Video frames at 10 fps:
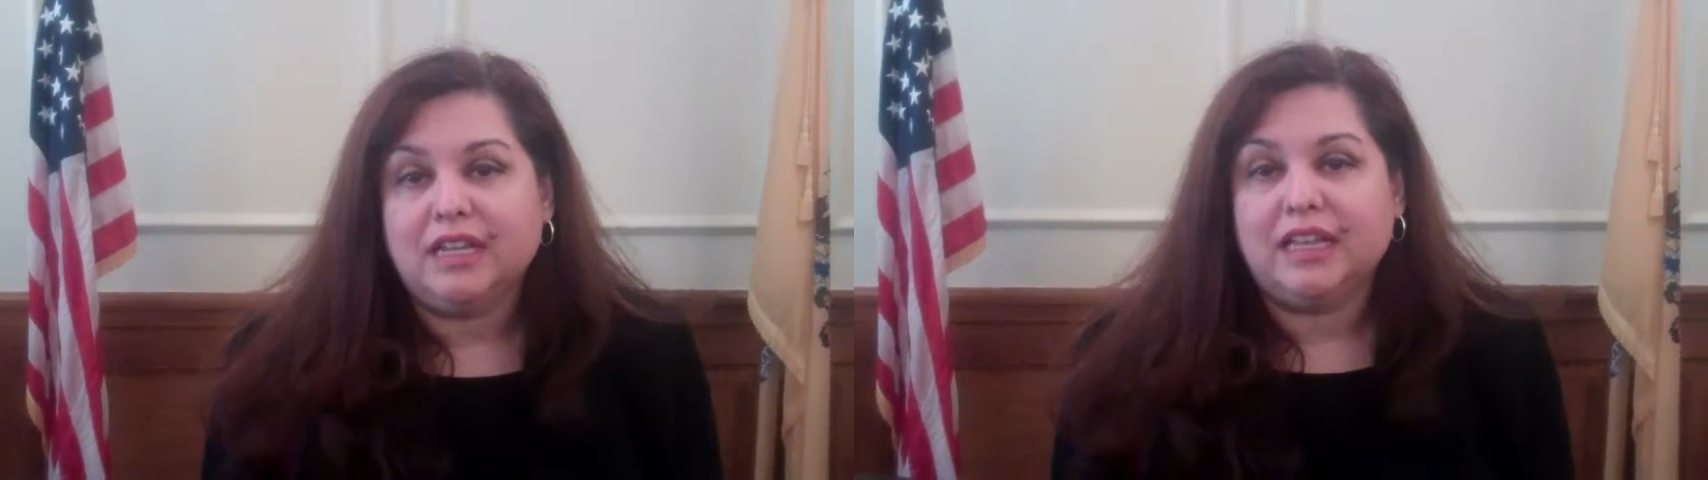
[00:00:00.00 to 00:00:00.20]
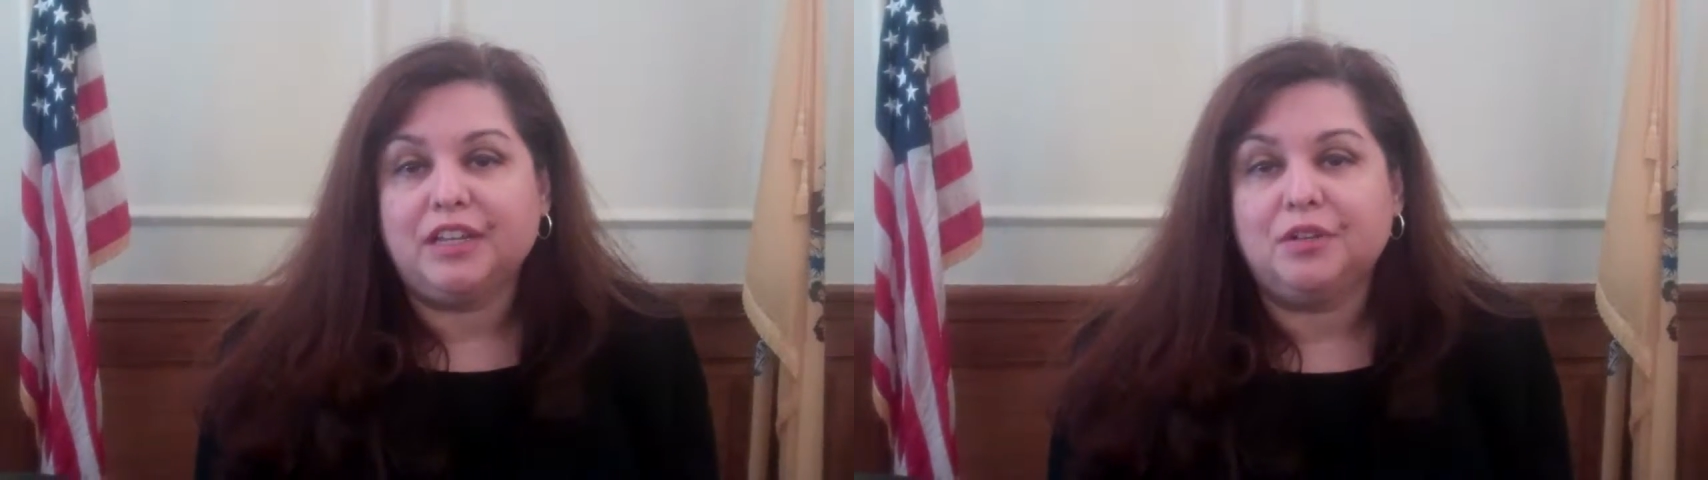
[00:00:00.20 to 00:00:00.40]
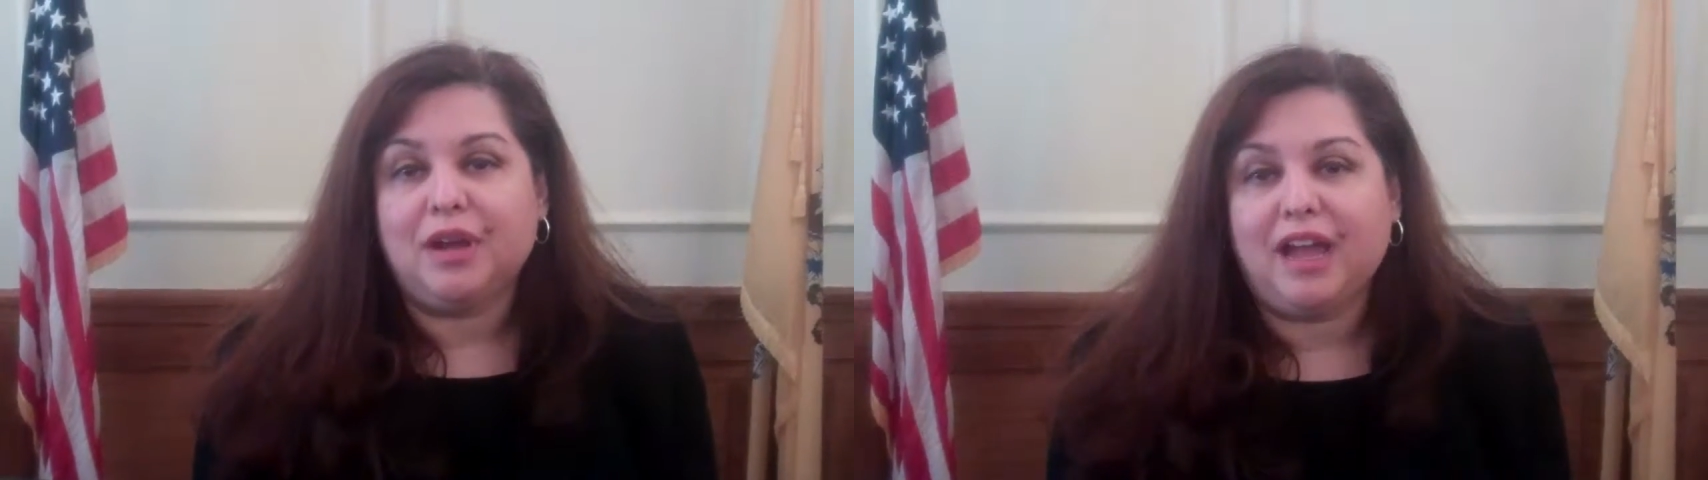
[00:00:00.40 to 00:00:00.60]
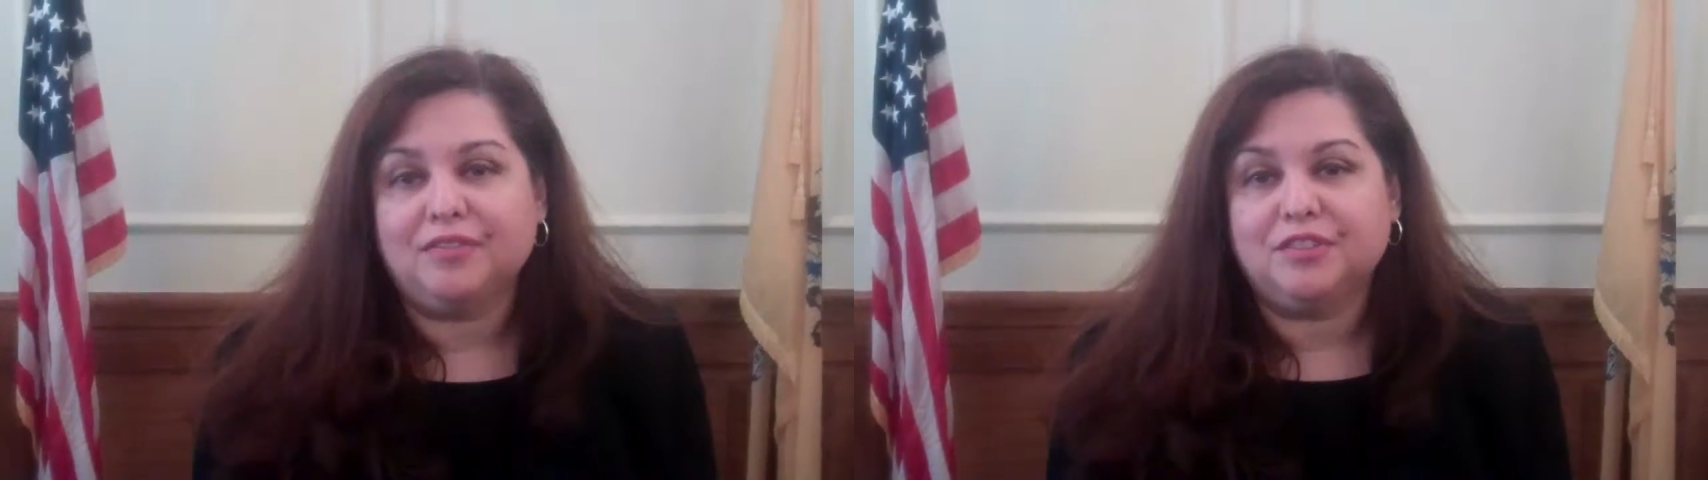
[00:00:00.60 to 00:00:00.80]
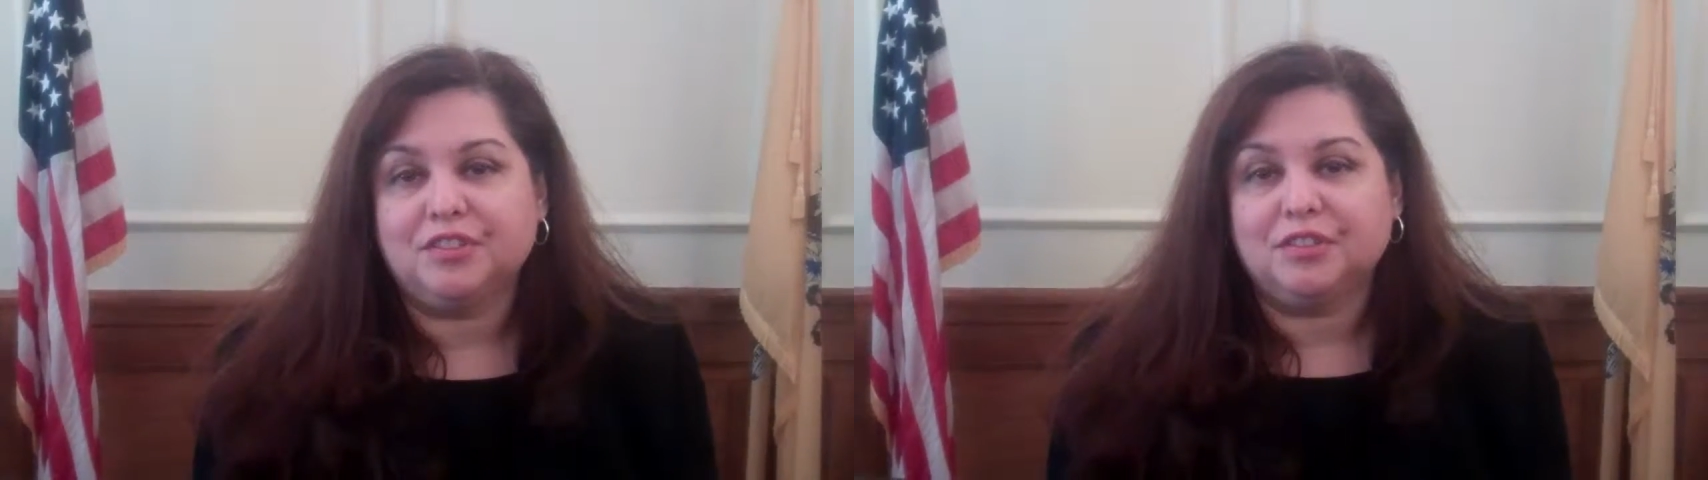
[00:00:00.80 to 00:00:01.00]
that you
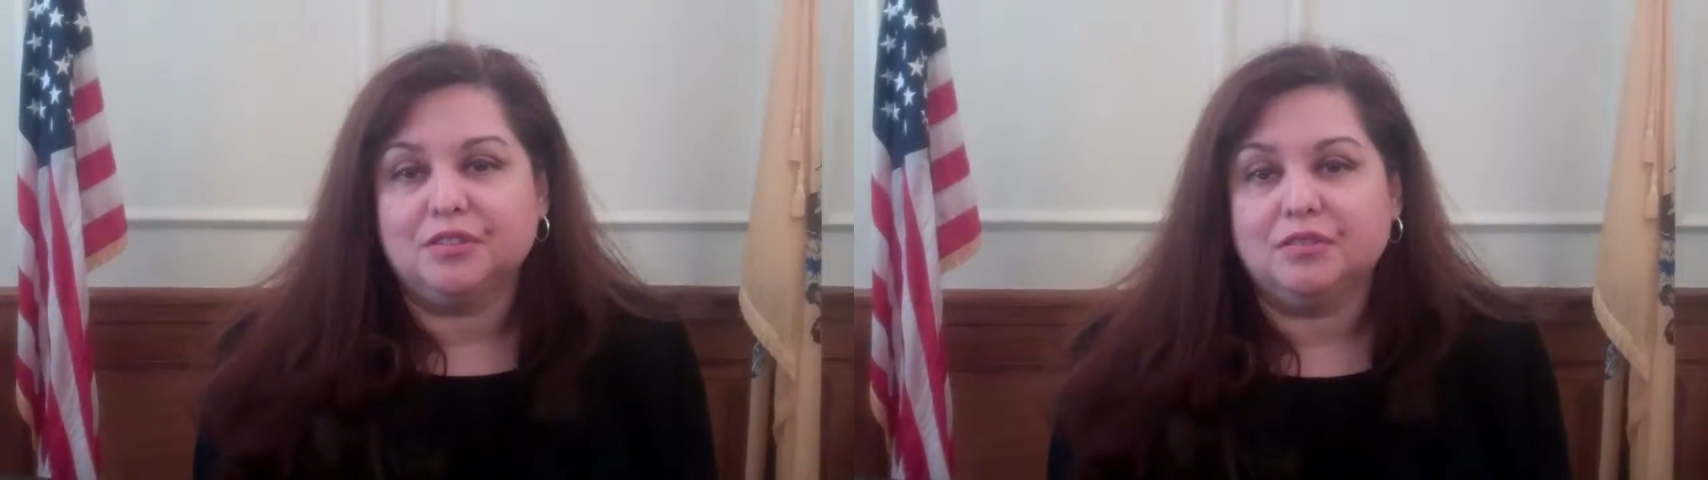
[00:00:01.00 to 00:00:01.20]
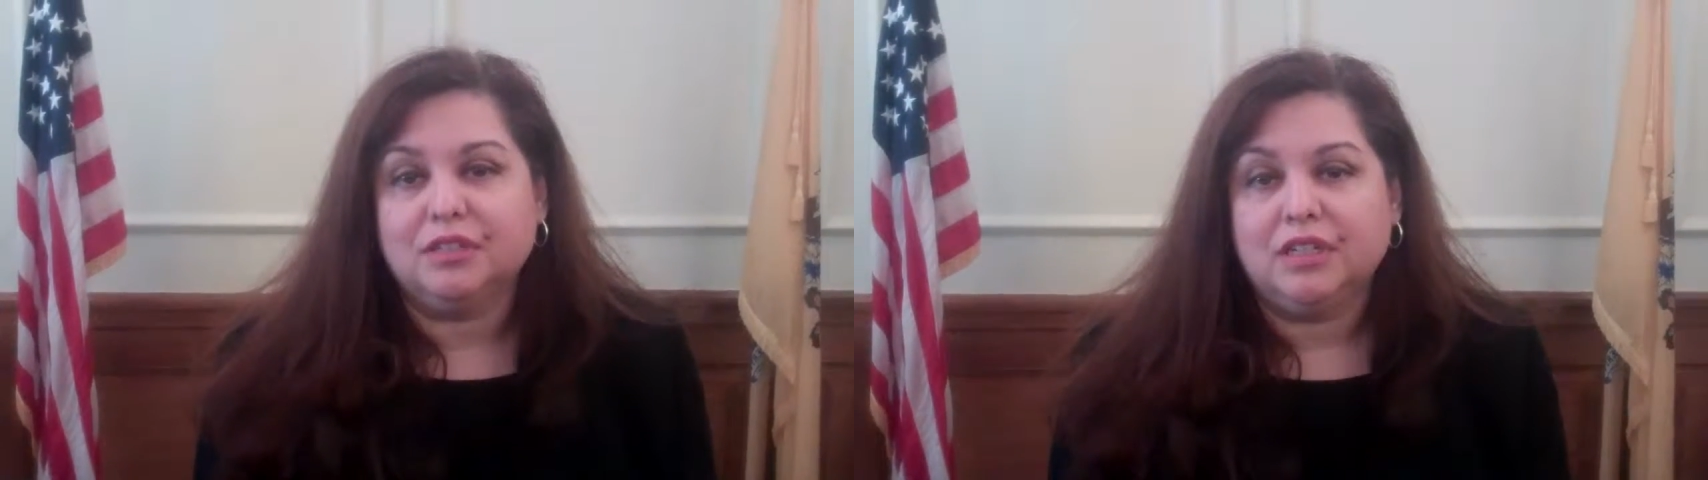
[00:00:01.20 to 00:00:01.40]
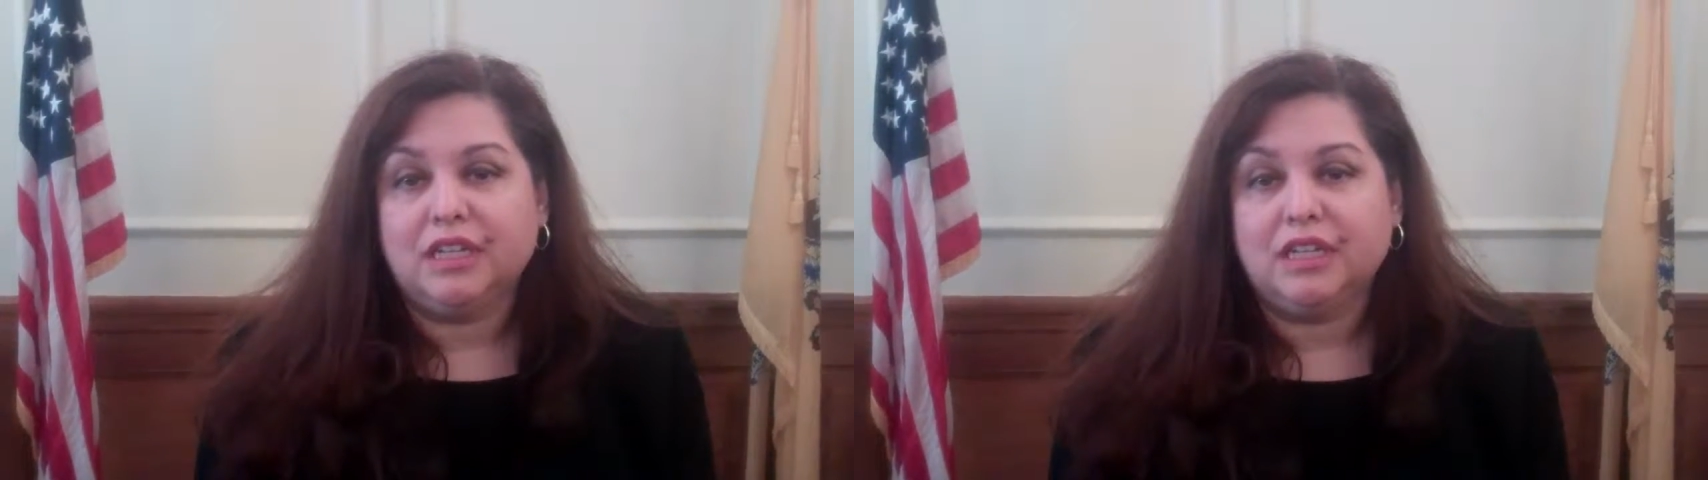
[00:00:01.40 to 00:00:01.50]
have to